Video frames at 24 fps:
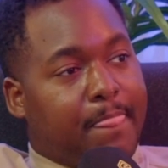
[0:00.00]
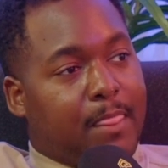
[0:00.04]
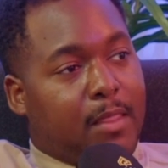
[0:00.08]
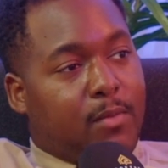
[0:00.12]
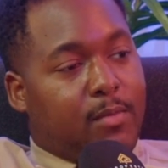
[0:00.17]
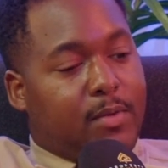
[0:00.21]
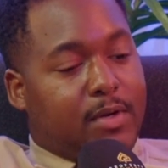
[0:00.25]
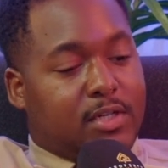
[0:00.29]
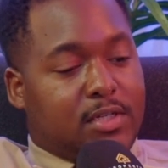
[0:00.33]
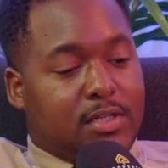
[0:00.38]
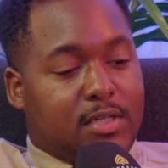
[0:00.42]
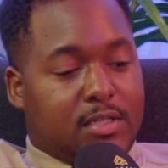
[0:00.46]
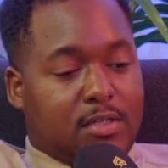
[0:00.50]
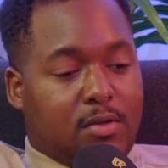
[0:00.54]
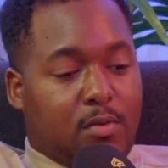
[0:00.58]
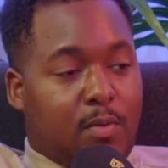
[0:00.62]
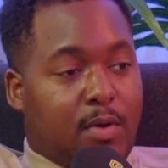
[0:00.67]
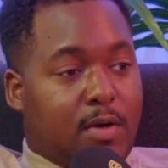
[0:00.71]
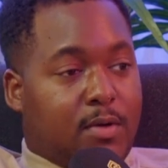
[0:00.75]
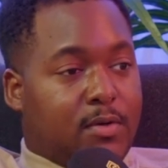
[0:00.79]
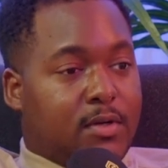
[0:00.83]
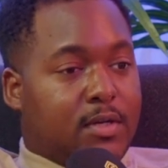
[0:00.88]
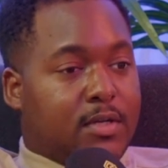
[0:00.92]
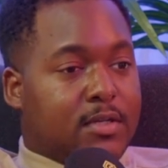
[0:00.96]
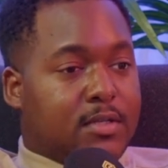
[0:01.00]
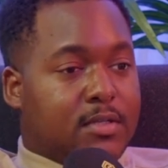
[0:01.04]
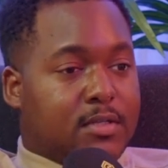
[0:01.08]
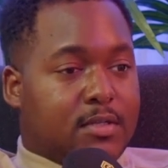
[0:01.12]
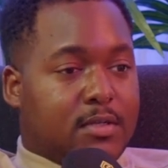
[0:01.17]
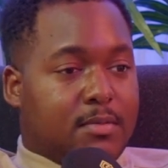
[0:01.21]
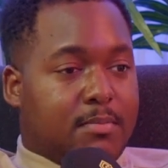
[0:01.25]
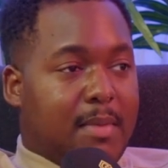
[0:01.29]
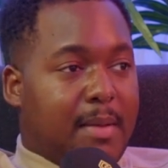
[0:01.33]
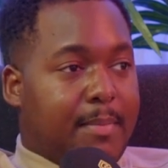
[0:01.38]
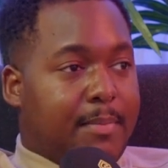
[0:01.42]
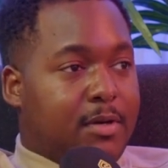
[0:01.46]
which is a
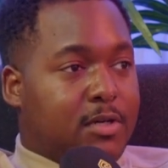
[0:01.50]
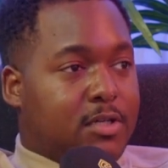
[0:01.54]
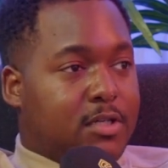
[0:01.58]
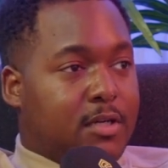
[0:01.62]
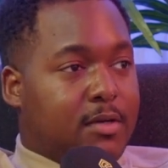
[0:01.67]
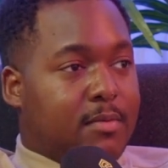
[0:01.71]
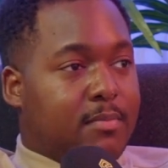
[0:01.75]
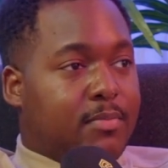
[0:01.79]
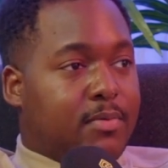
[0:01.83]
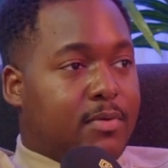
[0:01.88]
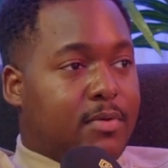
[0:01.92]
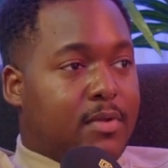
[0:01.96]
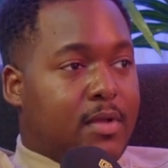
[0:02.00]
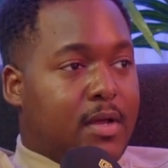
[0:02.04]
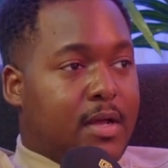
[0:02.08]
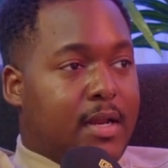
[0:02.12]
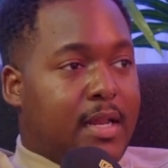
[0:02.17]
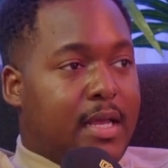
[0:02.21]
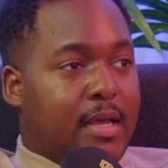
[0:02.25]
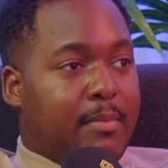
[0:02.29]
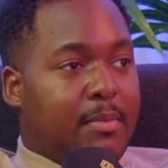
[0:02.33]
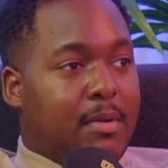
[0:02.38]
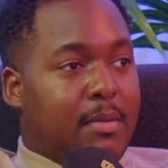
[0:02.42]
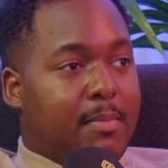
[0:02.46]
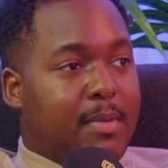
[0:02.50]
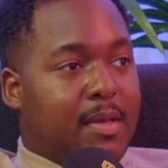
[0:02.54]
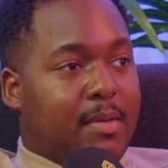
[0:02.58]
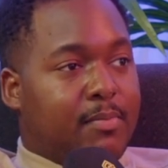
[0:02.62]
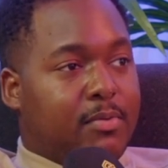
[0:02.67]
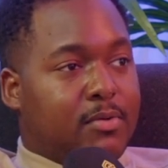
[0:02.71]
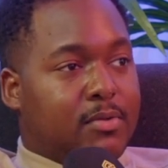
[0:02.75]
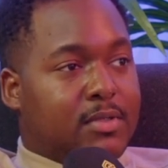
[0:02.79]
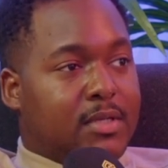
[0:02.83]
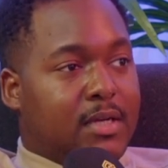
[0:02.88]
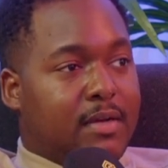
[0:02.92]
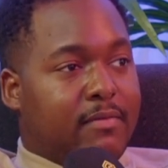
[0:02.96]
wellness membership enabling
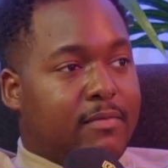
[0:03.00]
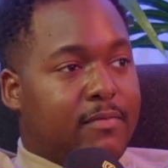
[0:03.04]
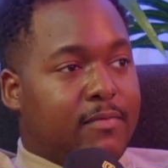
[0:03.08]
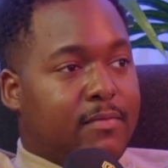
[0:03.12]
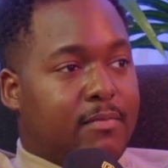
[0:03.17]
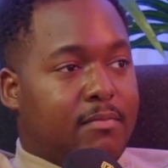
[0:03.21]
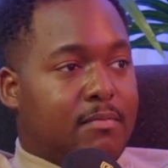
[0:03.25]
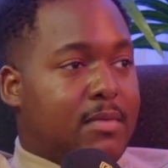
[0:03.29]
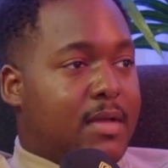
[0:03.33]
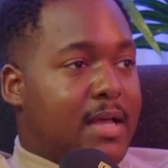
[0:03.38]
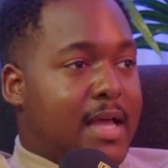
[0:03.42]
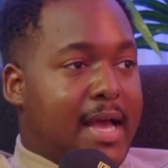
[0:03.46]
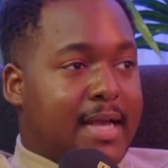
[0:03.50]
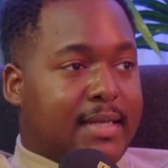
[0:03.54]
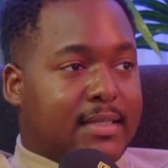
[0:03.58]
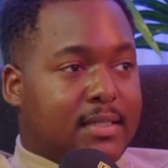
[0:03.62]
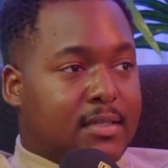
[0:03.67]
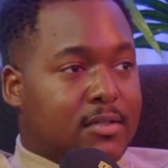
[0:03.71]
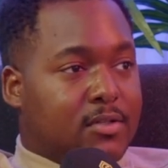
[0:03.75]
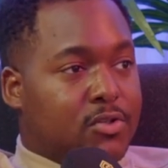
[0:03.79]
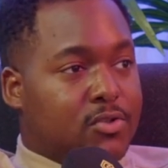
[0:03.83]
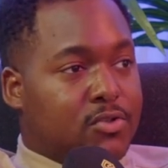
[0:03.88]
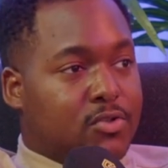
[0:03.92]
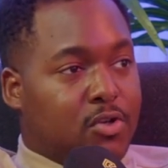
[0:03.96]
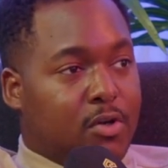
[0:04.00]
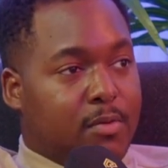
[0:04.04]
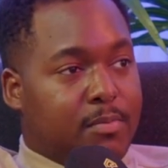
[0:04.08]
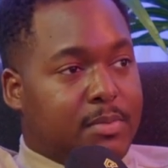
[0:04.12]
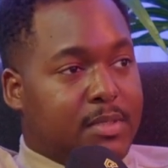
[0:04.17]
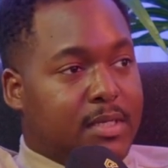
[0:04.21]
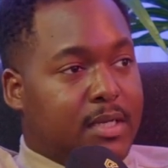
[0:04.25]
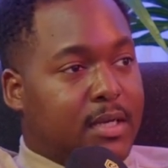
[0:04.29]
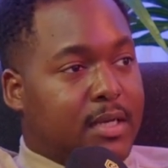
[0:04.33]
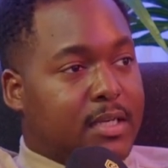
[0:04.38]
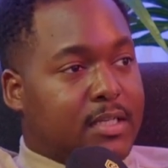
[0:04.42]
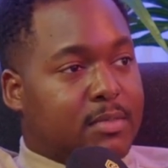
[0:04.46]
people to have access to top
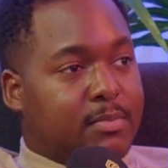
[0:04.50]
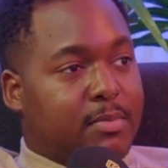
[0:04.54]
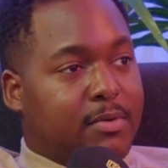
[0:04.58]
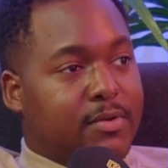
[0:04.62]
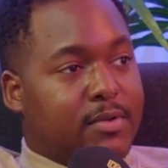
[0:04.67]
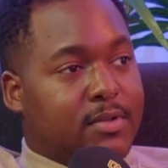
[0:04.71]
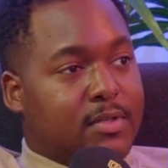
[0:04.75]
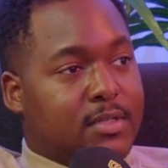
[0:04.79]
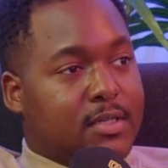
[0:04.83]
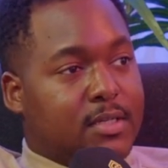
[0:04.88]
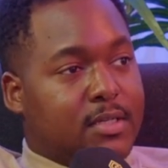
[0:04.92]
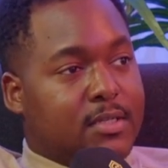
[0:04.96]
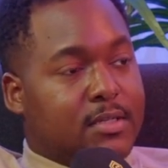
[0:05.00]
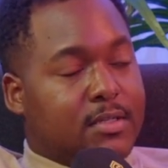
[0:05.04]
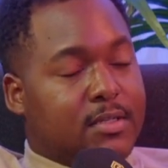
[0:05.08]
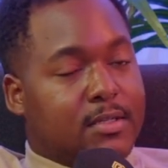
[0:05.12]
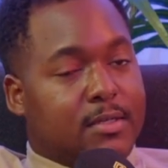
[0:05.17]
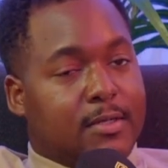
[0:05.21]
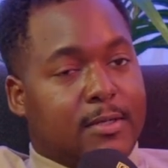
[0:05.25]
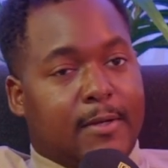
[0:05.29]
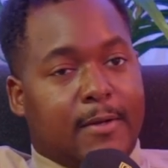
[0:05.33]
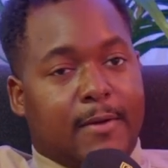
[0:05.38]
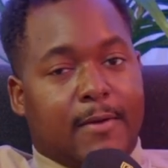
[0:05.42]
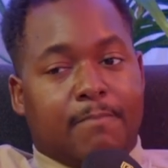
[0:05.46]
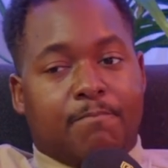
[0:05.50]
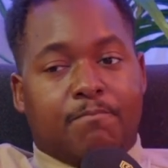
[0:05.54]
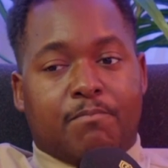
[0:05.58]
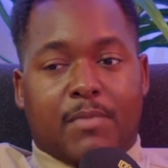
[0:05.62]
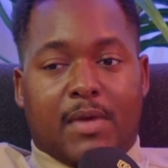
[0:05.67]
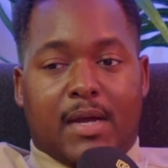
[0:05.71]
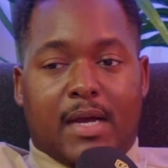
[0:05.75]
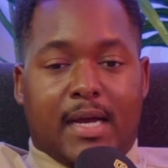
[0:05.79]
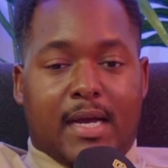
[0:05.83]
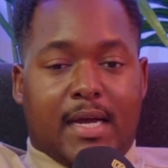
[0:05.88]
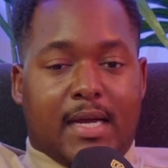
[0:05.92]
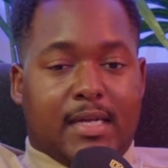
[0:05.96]
tier experiences,
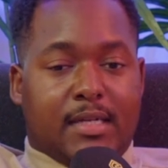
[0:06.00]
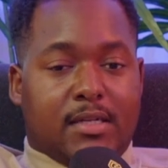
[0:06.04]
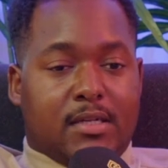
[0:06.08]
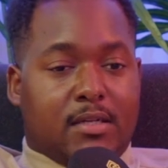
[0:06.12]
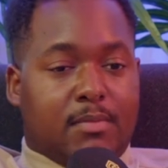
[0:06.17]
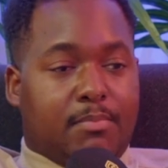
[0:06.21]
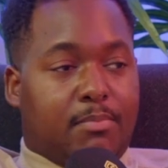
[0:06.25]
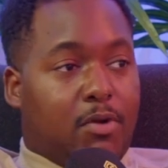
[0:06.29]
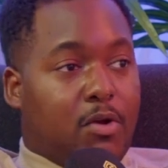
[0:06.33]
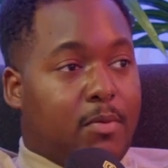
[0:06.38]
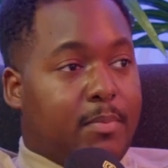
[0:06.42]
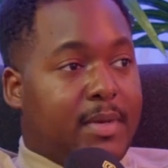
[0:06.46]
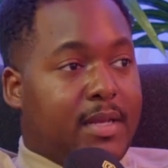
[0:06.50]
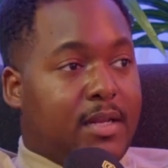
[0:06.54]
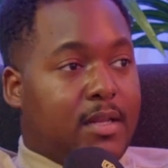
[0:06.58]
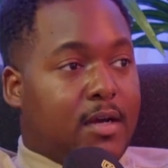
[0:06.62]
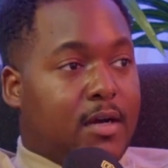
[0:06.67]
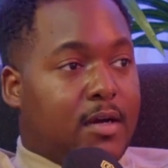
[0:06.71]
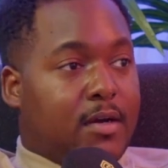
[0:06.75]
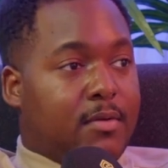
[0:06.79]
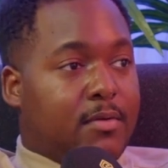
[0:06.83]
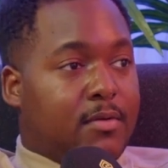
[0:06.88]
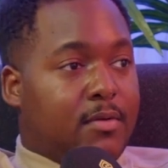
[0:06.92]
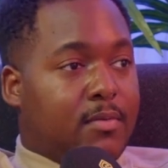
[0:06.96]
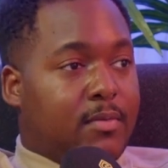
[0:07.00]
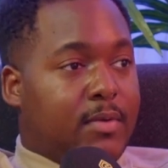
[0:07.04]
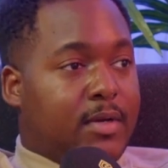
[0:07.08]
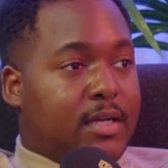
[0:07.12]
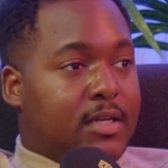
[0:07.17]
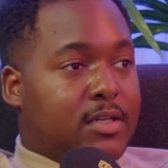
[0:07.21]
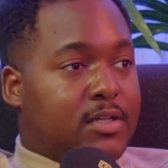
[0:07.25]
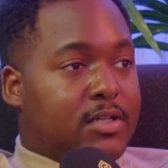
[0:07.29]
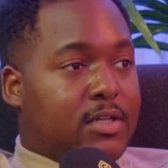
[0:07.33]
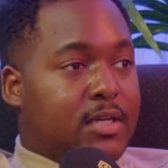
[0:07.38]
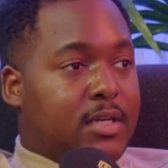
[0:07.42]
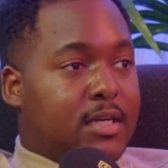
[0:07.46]
and Block Media,
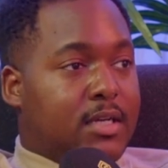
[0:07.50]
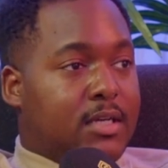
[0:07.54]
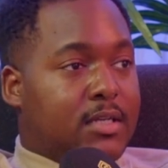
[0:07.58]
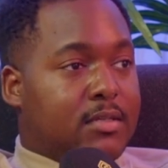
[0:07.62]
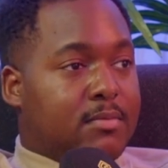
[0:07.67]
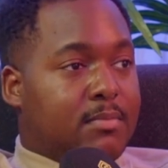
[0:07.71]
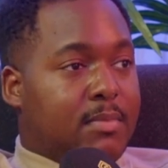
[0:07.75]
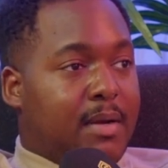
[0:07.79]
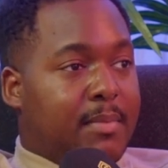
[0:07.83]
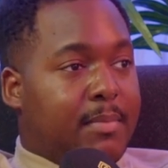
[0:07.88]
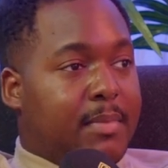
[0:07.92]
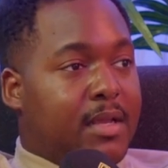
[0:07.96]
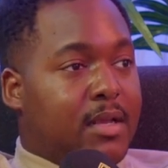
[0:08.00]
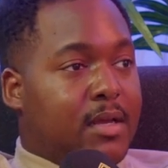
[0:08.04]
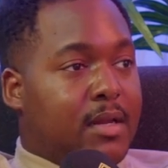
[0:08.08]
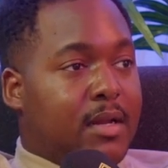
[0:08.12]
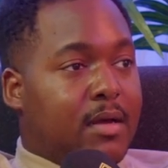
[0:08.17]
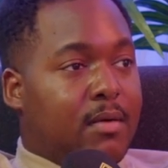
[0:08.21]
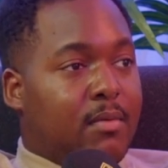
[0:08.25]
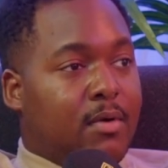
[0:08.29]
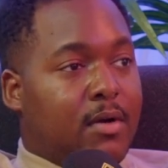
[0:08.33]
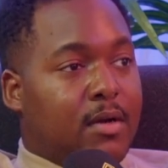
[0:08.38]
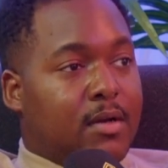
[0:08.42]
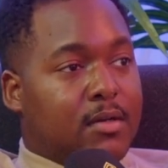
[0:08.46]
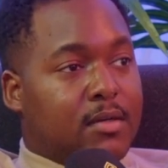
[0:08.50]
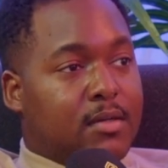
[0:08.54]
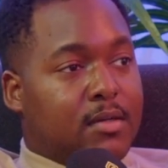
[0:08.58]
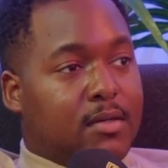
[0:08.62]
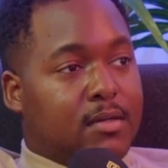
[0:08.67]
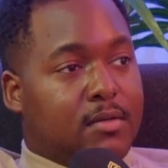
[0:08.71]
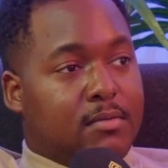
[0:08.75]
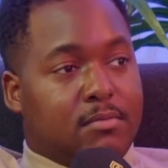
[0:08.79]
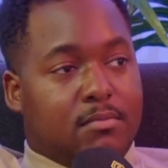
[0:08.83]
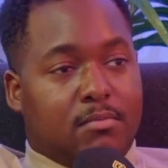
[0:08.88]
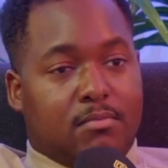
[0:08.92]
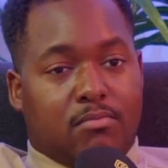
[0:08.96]
which is my media network
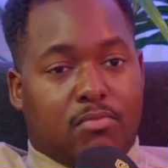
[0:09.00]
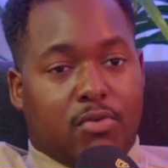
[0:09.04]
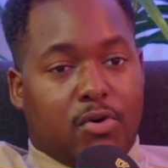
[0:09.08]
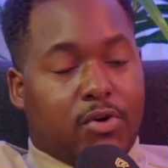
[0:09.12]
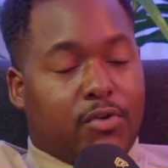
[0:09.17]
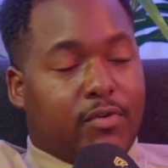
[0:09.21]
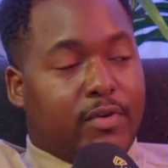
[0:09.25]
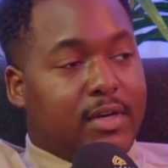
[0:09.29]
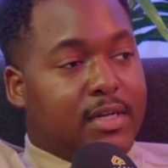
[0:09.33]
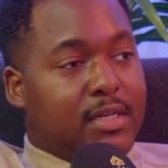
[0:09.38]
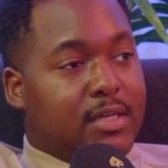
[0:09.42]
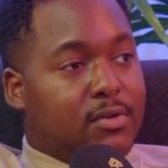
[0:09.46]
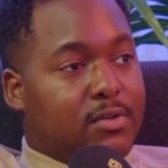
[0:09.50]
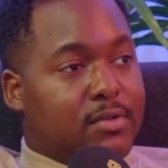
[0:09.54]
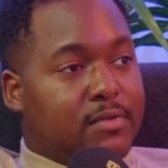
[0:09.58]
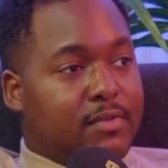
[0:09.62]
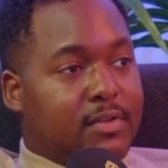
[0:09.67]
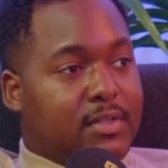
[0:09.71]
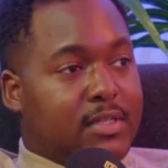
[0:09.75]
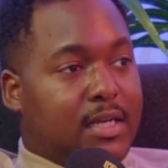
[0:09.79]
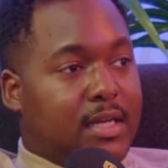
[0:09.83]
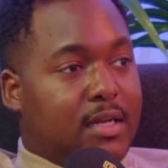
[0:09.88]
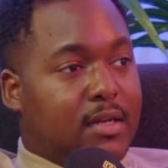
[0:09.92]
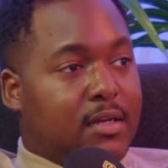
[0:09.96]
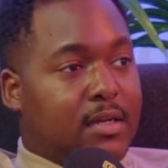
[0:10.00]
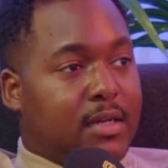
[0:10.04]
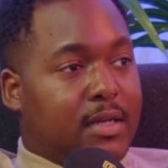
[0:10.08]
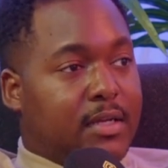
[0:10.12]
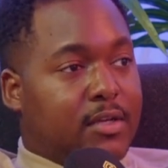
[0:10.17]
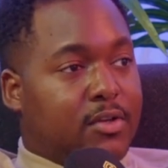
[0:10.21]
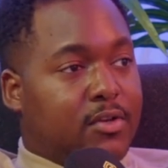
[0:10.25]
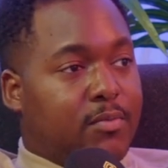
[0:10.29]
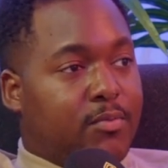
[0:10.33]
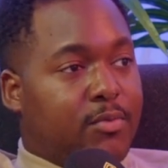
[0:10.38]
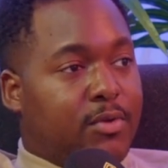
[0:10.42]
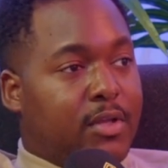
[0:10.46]
brokering deals for talent
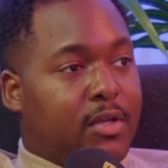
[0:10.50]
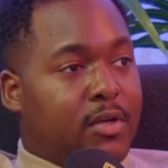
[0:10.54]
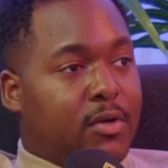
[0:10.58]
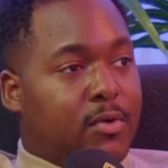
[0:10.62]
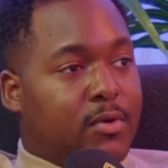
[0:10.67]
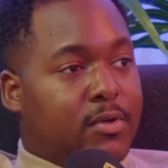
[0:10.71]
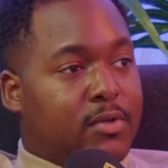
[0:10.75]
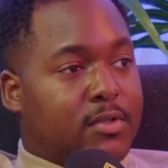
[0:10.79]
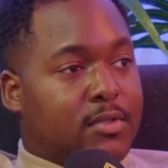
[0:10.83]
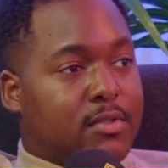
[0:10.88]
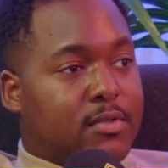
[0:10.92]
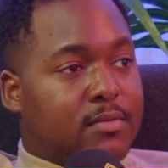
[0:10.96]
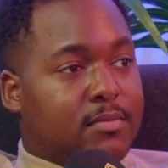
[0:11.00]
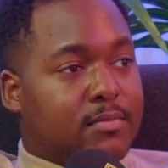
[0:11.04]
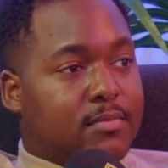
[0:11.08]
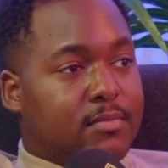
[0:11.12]
and community owners.